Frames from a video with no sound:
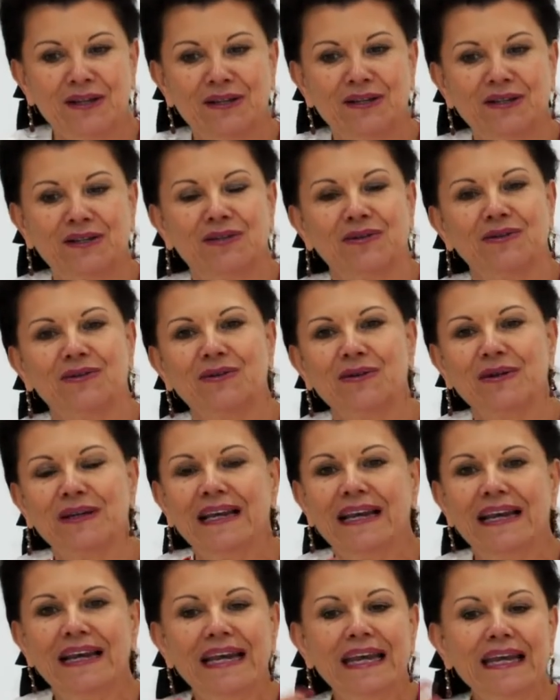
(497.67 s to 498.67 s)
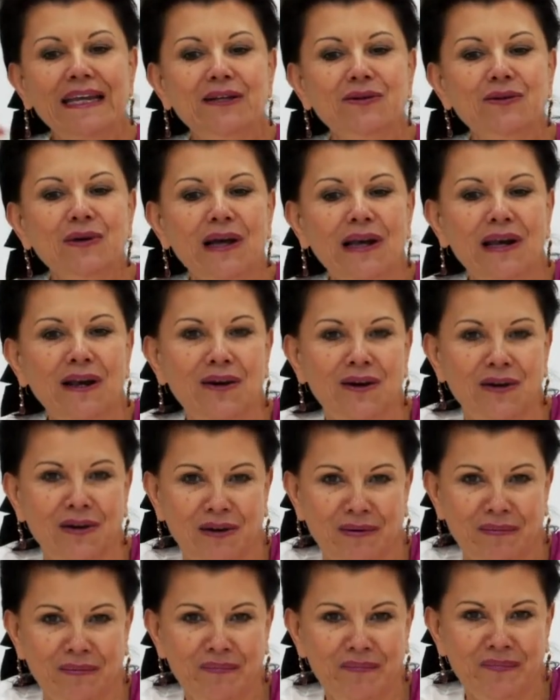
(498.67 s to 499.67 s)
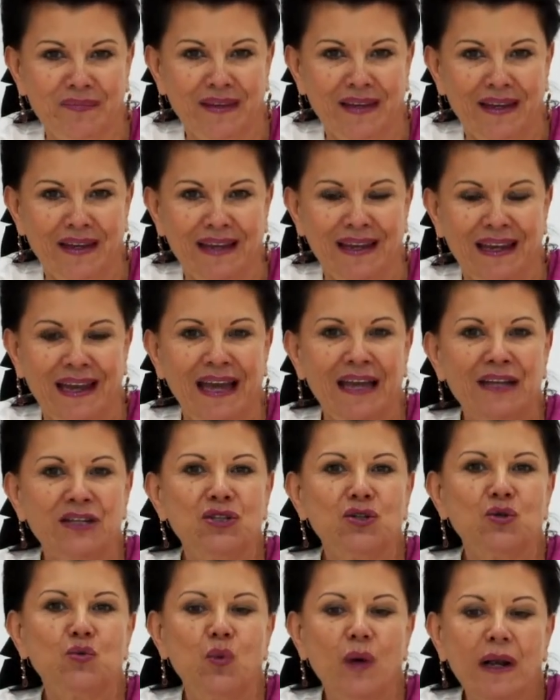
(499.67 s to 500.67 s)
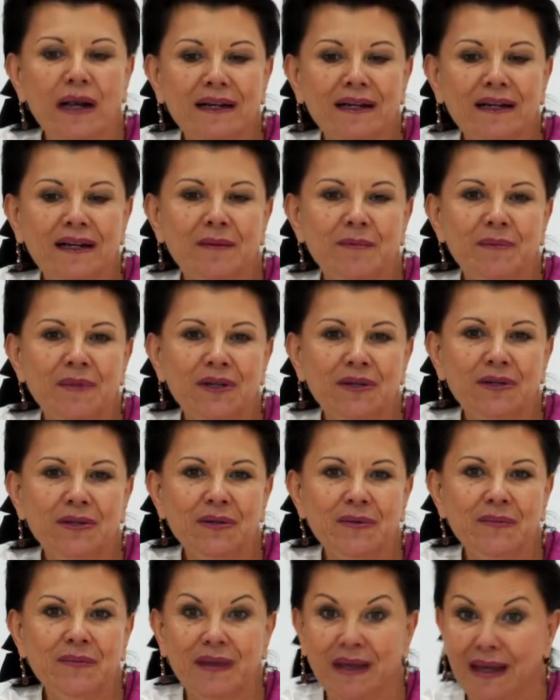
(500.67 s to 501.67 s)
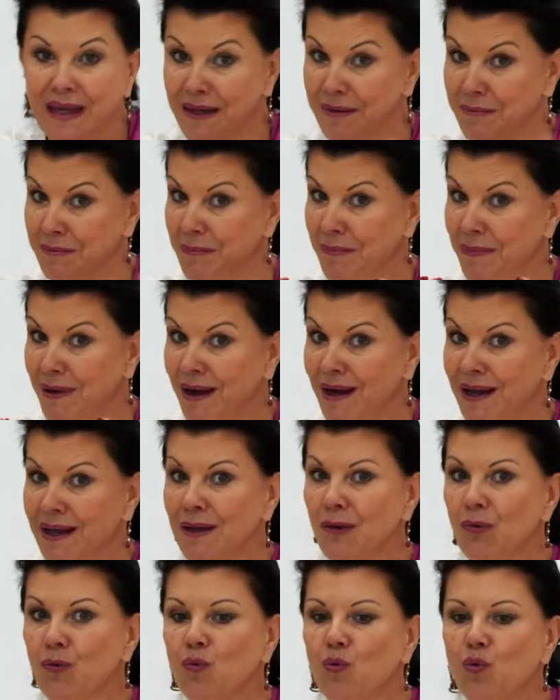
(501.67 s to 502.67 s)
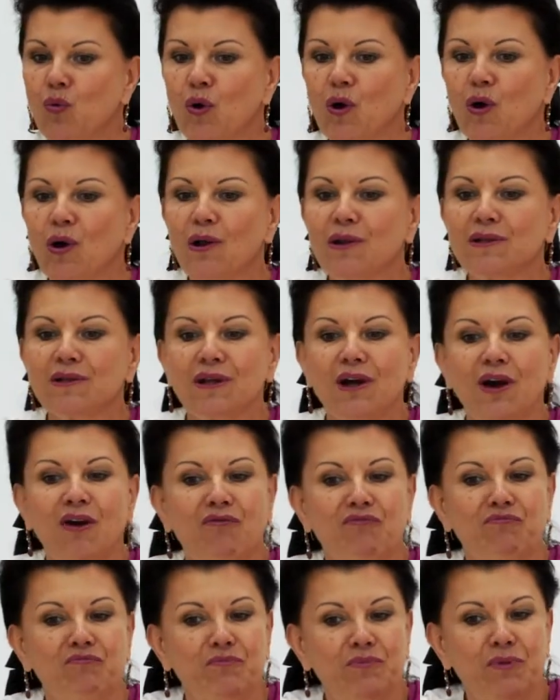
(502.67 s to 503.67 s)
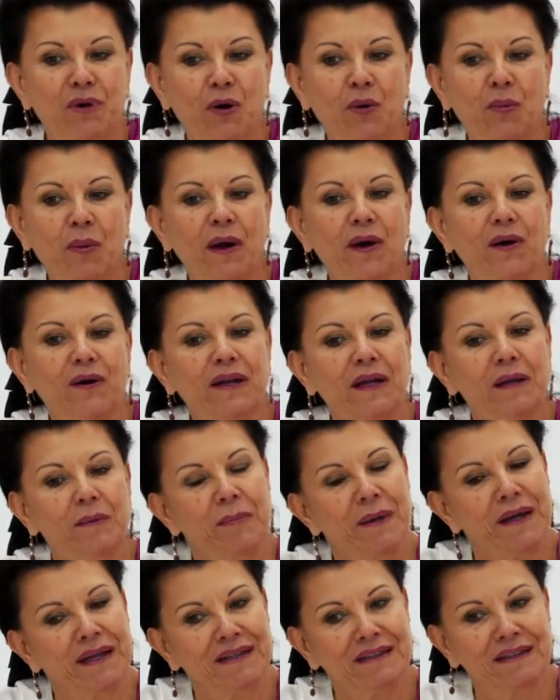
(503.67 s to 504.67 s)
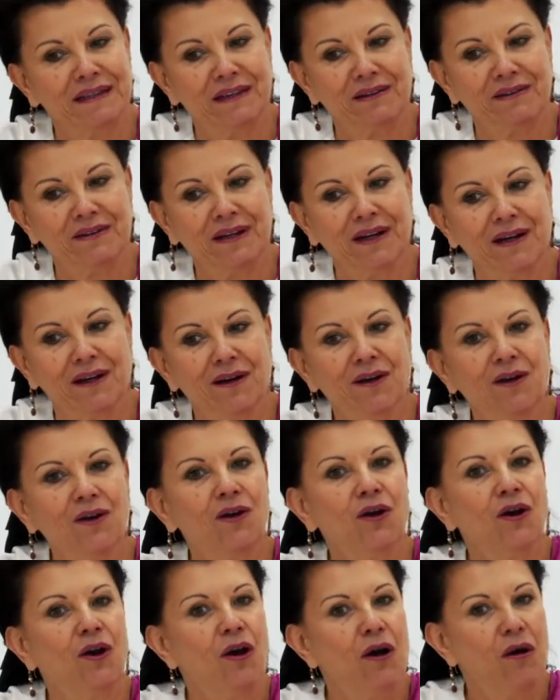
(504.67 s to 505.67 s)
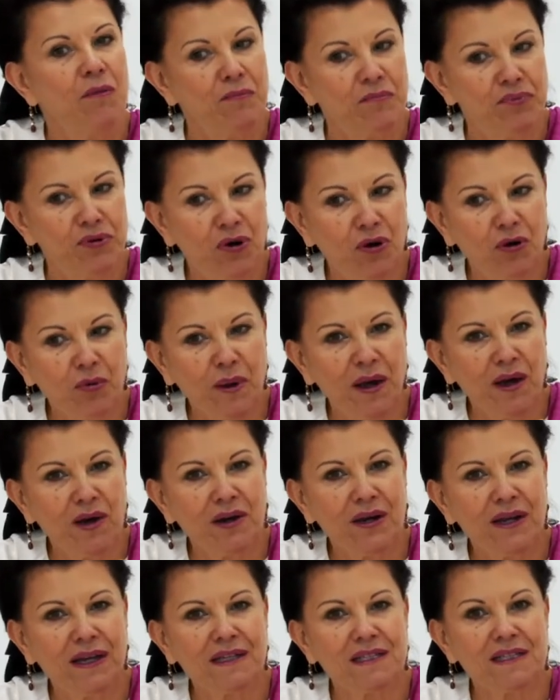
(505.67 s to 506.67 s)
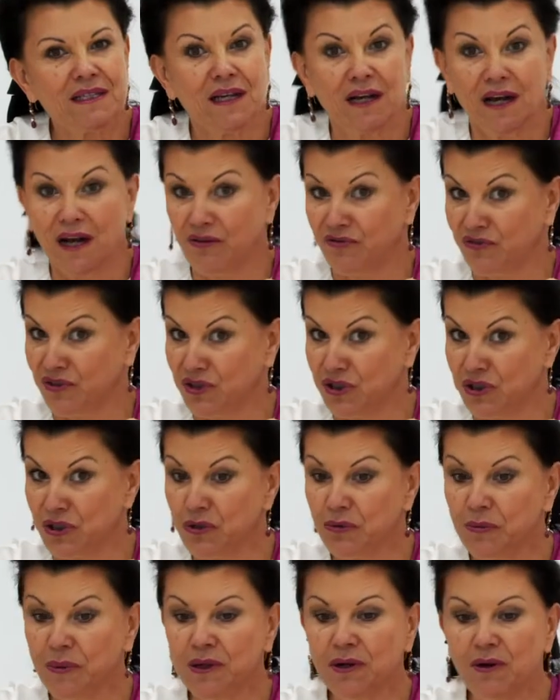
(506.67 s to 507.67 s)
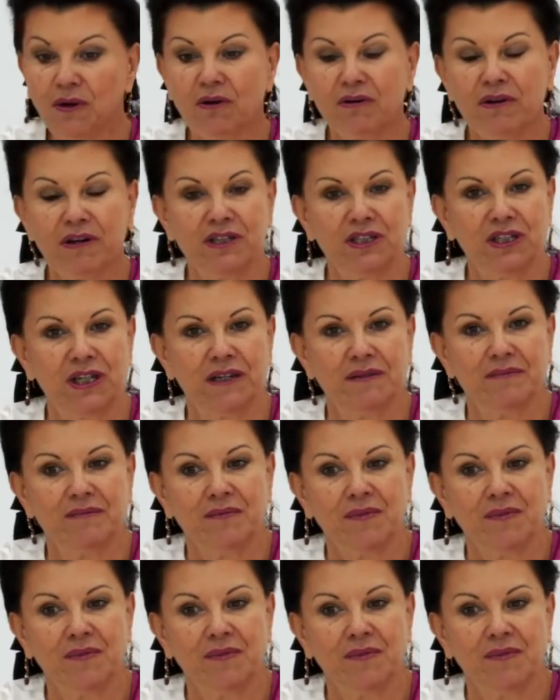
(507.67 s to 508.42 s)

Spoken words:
to lead you along and to welcome you in my world of probiotic bacteria. Probiotics of human origin.